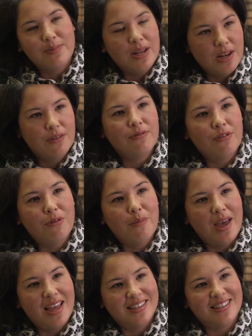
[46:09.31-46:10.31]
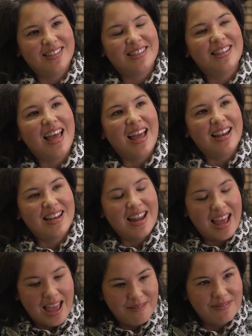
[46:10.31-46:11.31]
media formats that
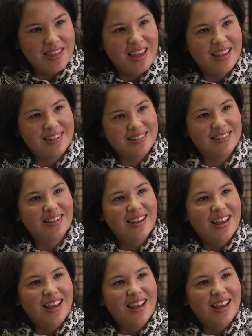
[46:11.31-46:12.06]
have that